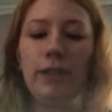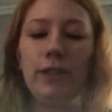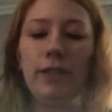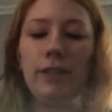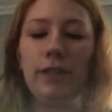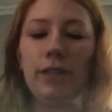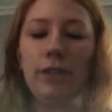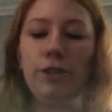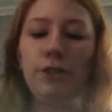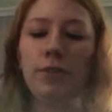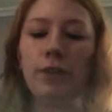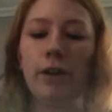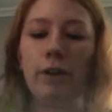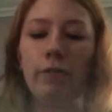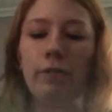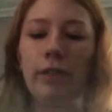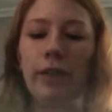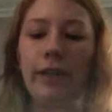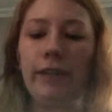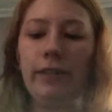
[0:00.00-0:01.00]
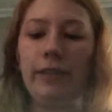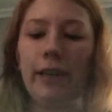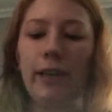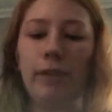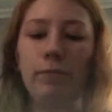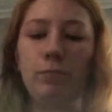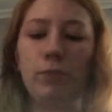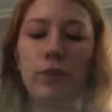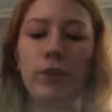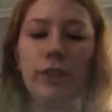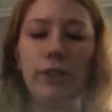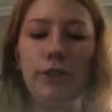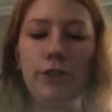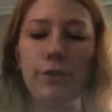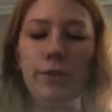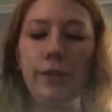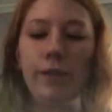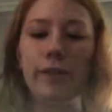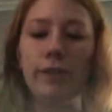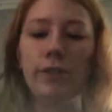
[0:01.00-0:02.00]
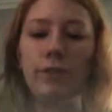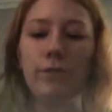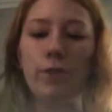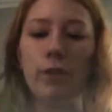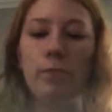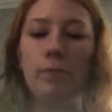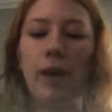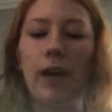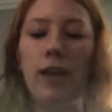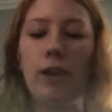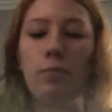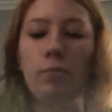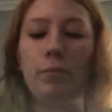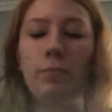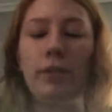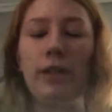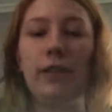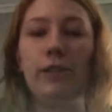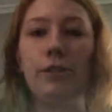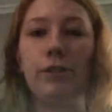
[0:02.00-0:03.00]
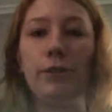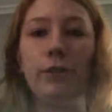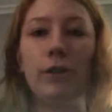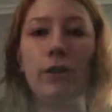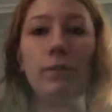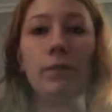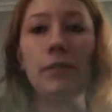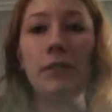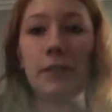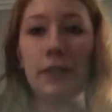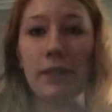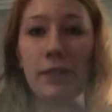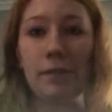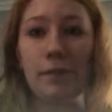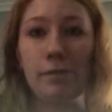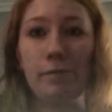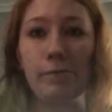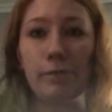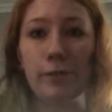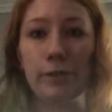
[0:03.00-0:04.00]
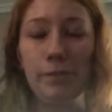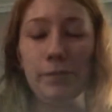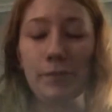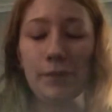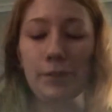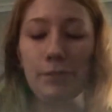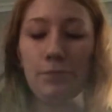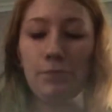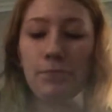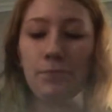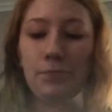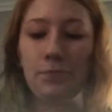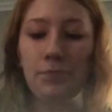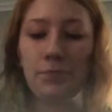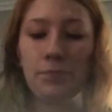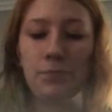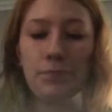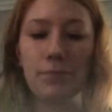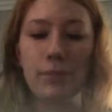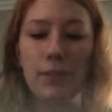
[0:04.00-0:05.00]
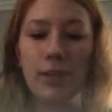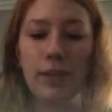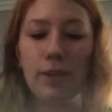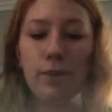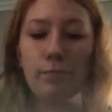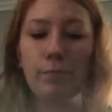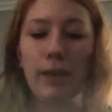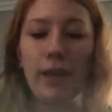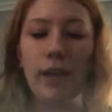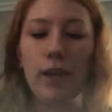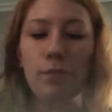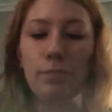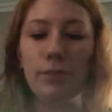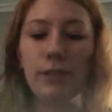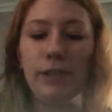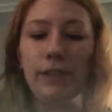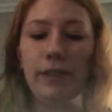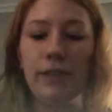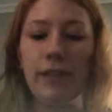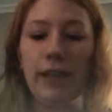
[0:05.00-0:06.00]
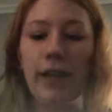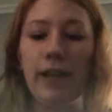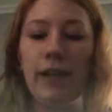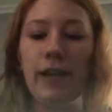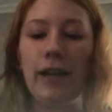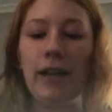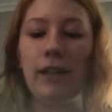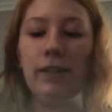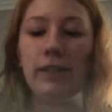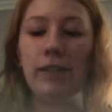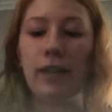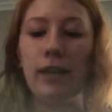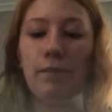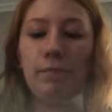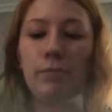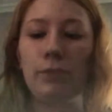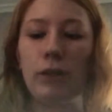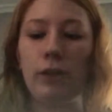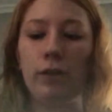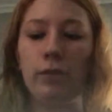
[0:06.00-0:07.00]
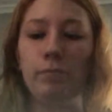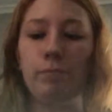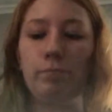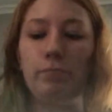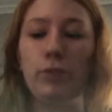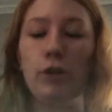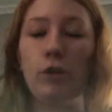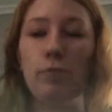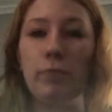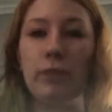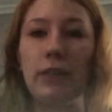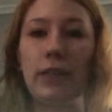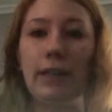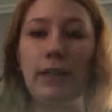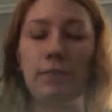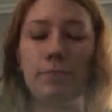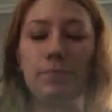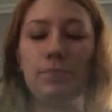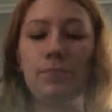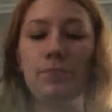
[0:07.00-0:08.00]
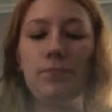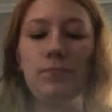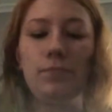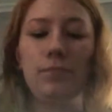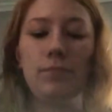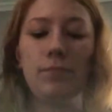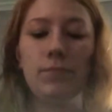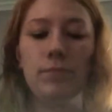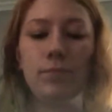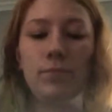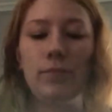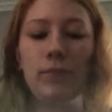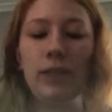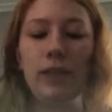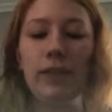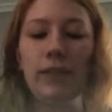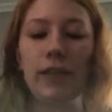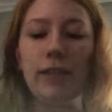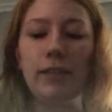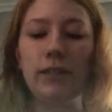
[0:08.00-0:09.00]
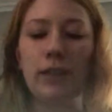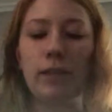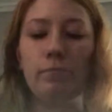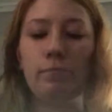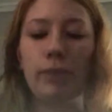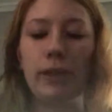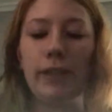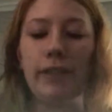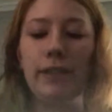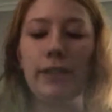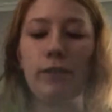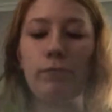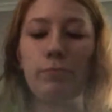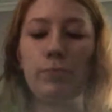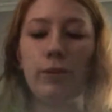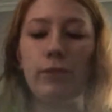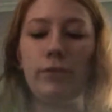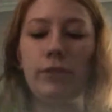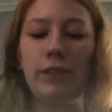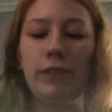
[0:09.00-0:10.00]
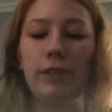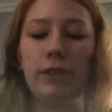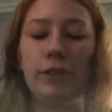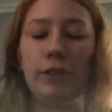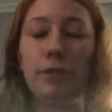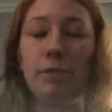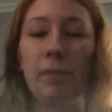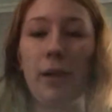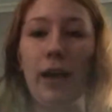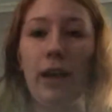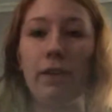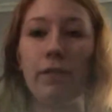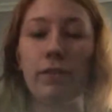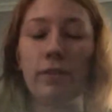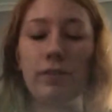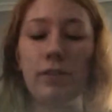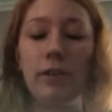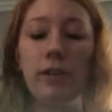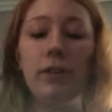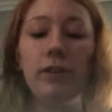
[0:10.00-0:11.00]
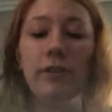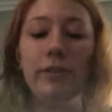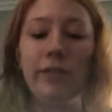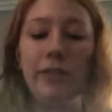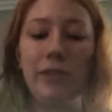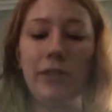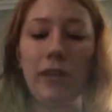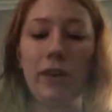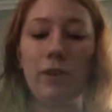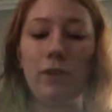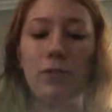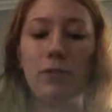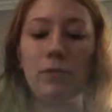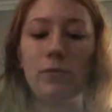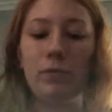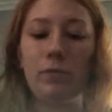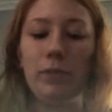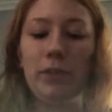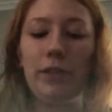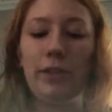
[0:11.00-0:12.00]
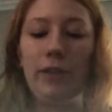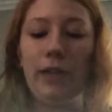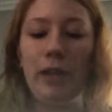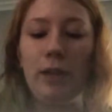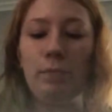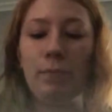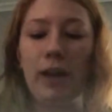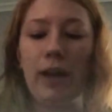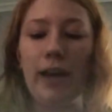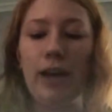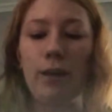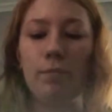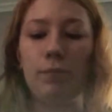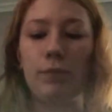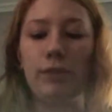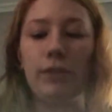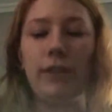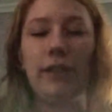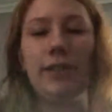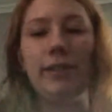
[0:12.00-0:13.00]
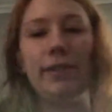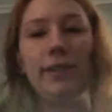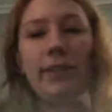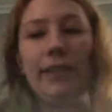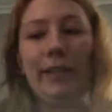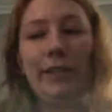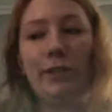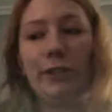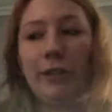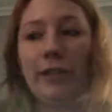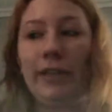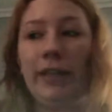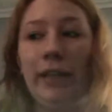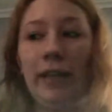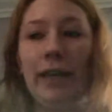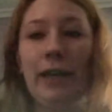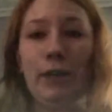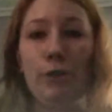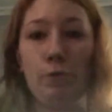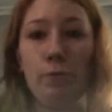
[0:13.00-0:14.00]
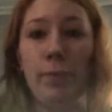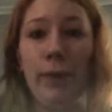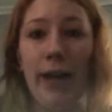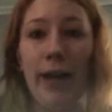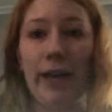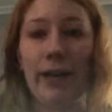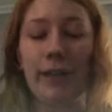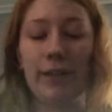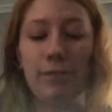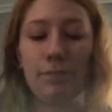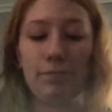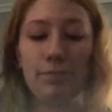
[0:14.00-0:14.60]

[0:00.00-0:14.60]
Did you know it can take more than 2 years for a pineapple plant to grow a single fruit? Pineapples contain an enzyme called bromelain. This enzyme breaks down proteins in your mouth, so when you eat a pineapple, it is essentially eating you back.